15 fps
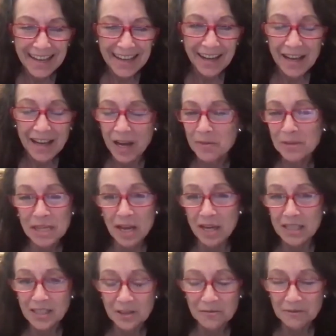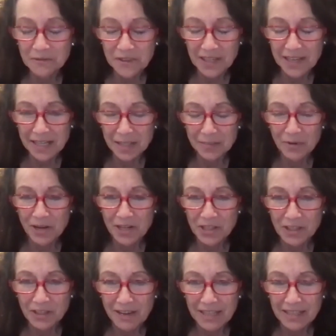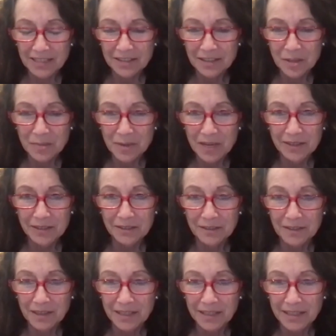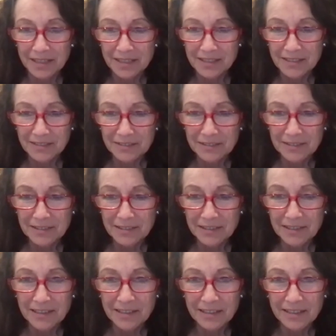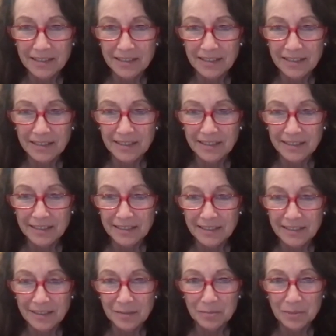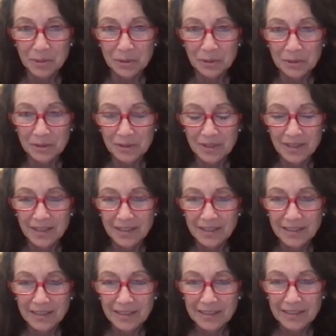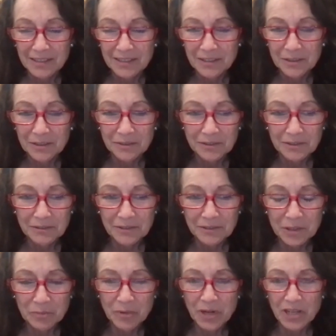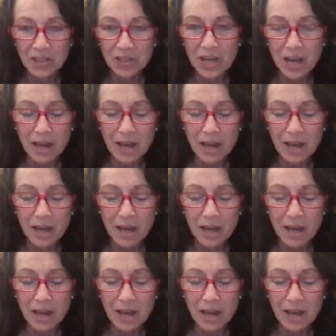I mean, I don't feel any pressure. I don't know about you guys, Nicky and Paul. Do you feel pressure?